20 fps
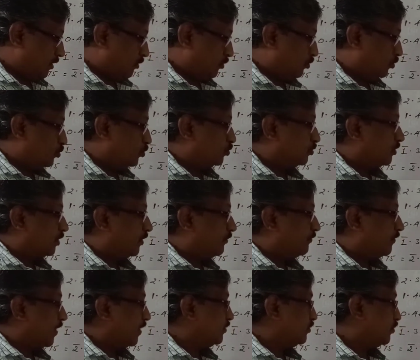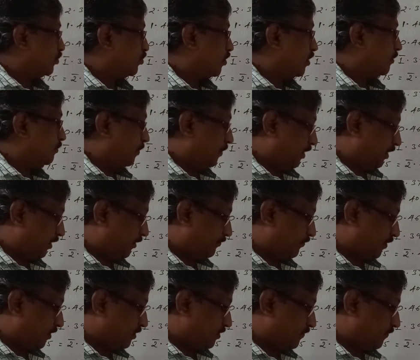2350 and mean
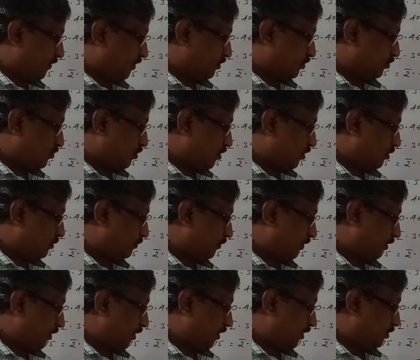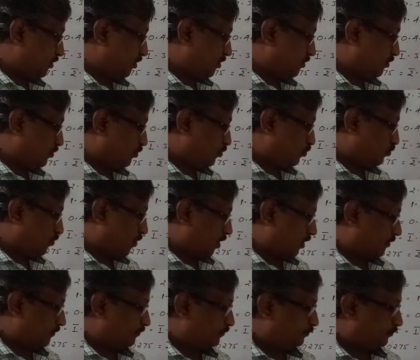difference first column is
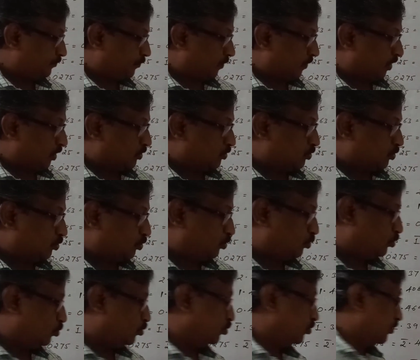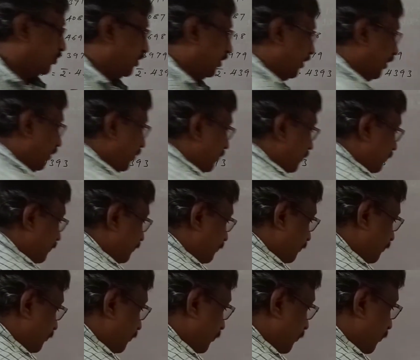1. So
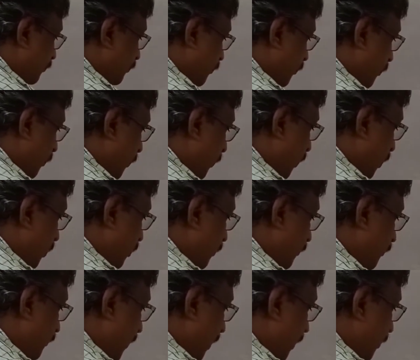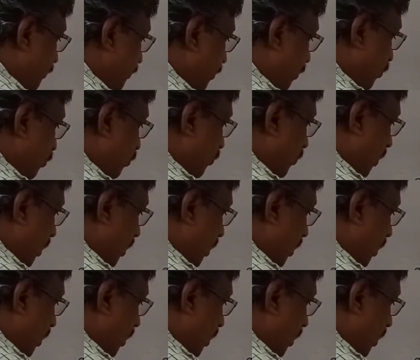2350